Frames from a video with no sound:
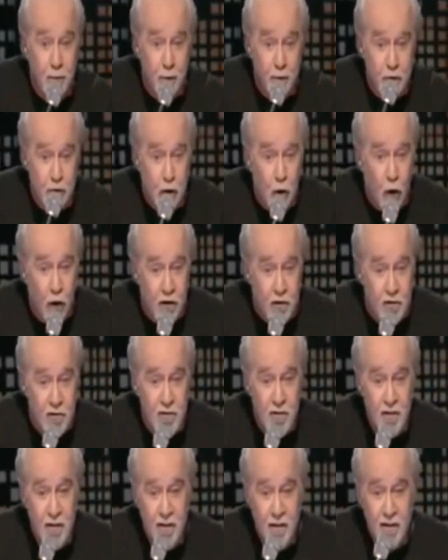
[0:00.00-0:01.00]
of
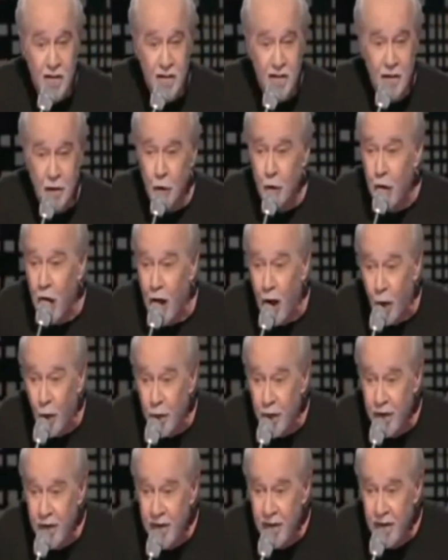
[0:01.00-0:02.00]
choice. You
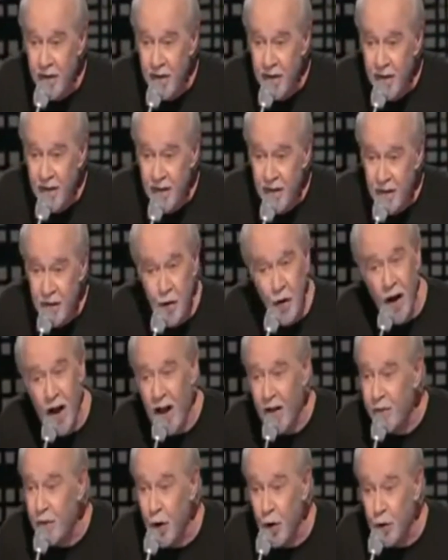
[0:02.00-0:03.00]
don't. You
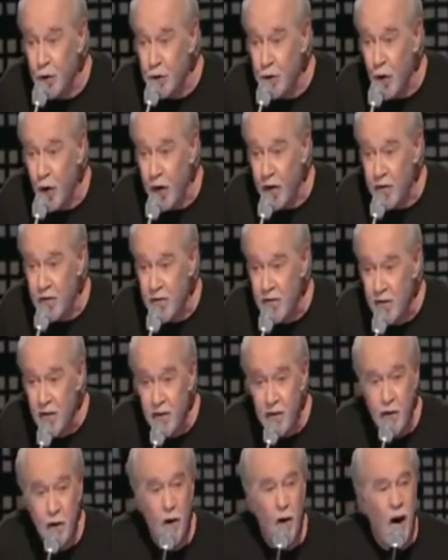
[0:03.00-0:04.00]
have no choice.
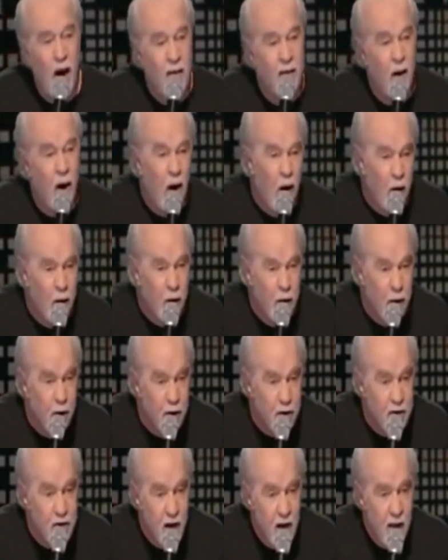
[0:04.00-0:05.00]
You have
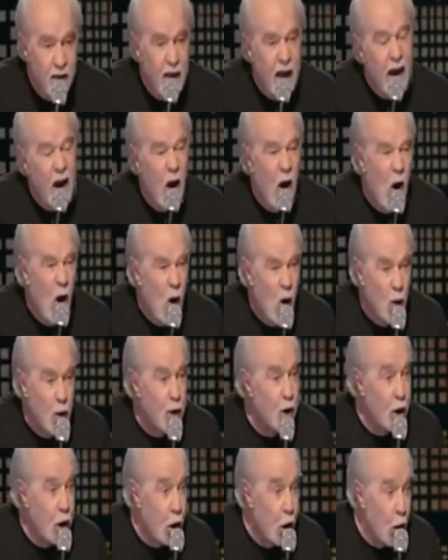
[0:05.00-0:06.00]
owners. They own
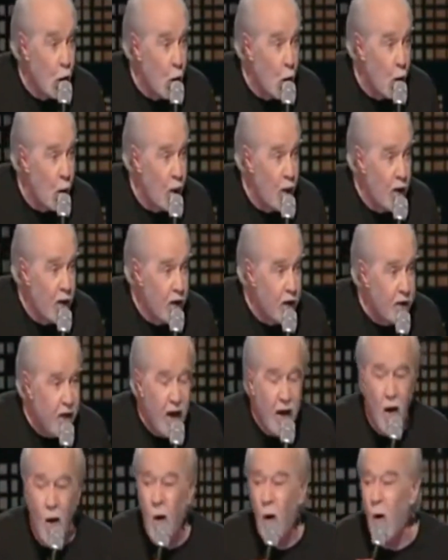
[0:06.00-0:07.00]
you.
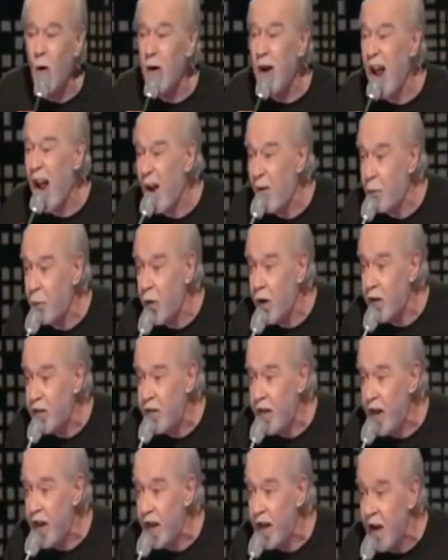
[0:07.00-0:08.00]
They own
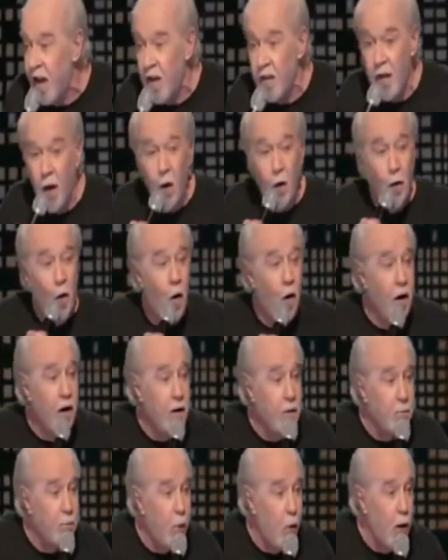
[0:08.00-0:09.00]
everything. They own all
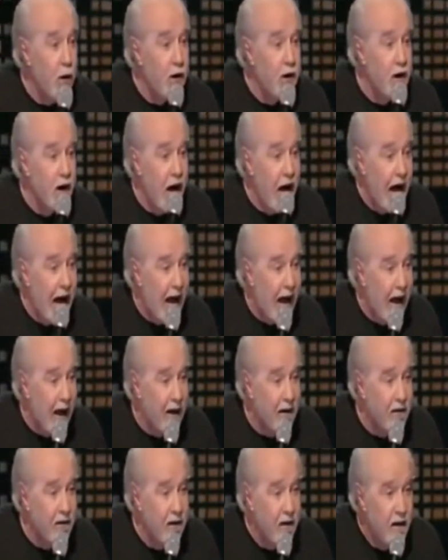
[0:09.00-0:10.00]
the important
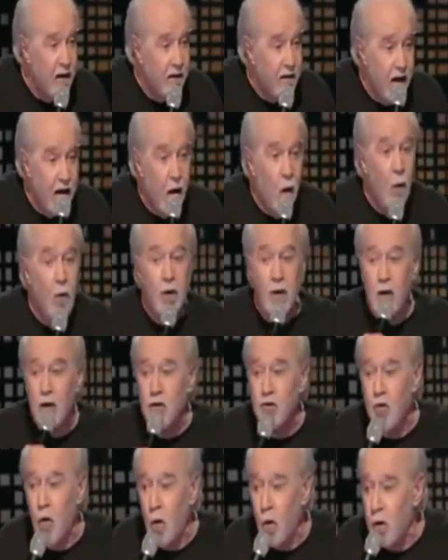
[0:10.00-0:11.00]
land. They own and
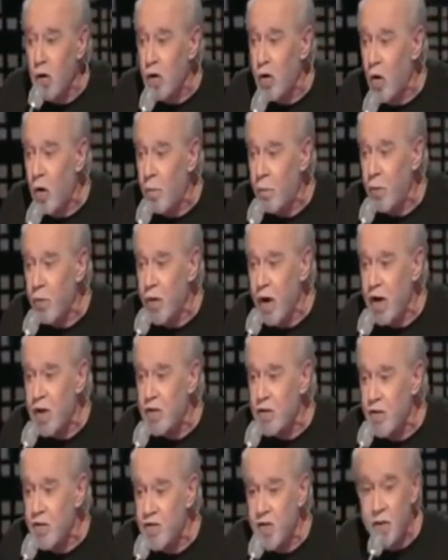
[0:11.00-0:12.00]
control the
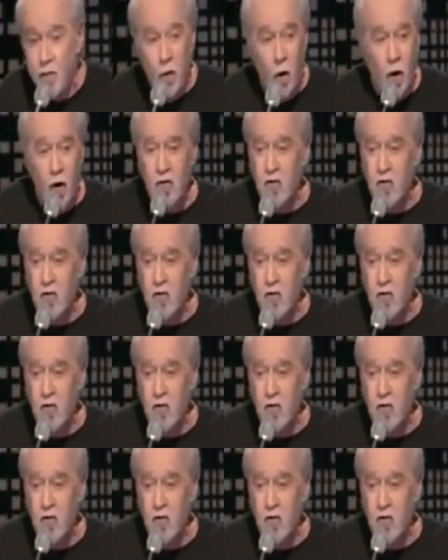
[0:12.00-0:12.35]
corporations. They've long